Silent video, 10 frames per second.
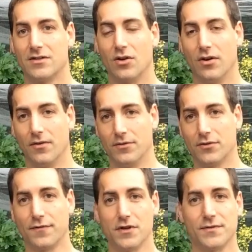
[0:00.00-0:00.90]
So
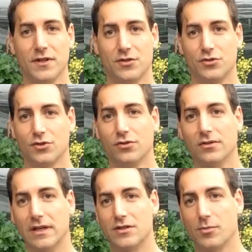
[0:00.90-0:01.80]
the first thing to
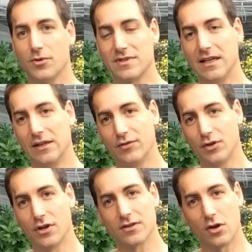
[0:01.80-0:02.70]
do is obviously if
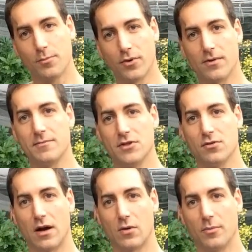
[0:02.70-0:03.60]
you got a problem in
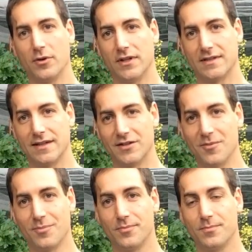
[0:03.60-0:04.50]
your aquaponic
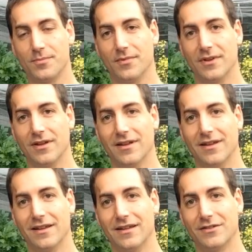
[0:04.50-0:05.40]
setup,
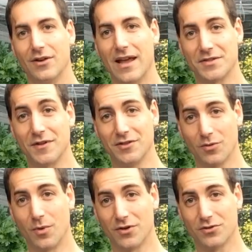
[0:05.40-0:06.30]
the last thing
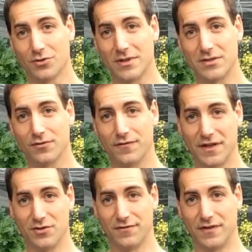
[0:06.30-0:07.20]
you want to do is to
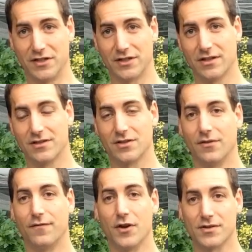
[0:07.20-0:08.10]
feed your fish.
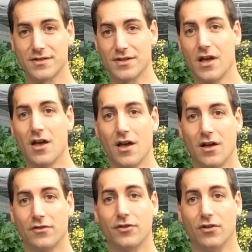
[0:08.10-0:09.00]
So first,
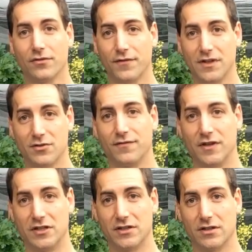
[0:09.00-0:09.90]
don't feed your
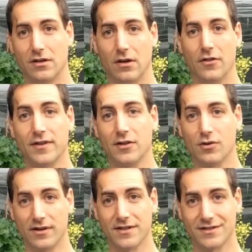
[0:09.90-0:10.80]
fish. Until
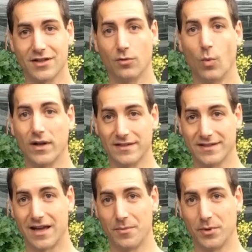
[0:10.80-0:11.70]
you understand what
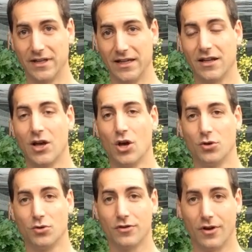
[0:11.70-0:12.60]
is happening,
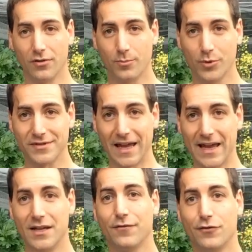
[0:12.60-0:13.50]
you don't put
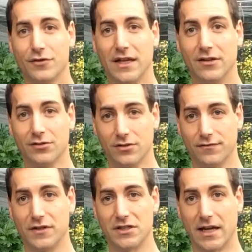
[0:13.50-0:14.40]
any food into
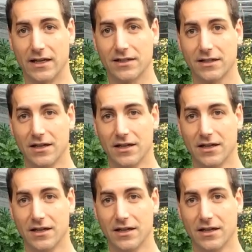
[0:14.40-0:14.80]
your fish tank.